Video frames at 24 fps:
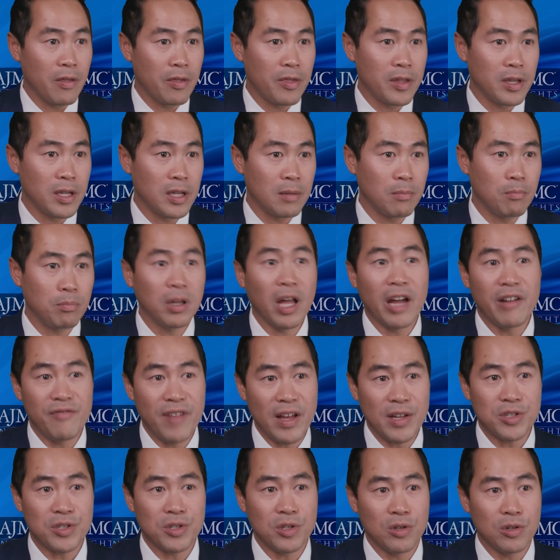The blood
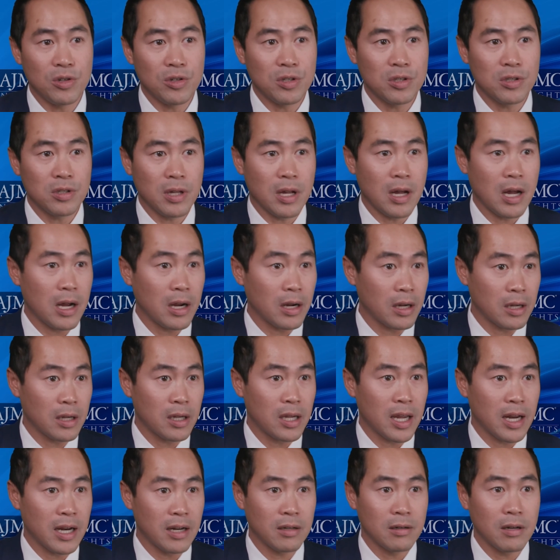vessels
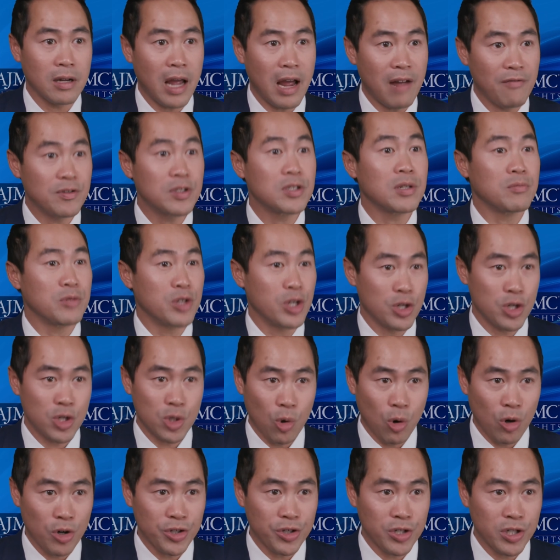can have some
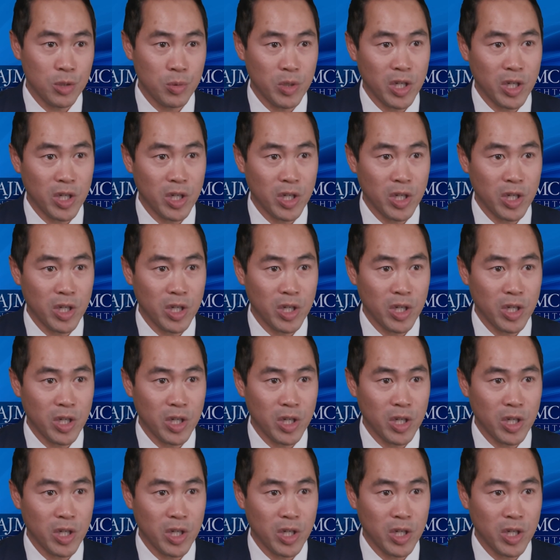distortions.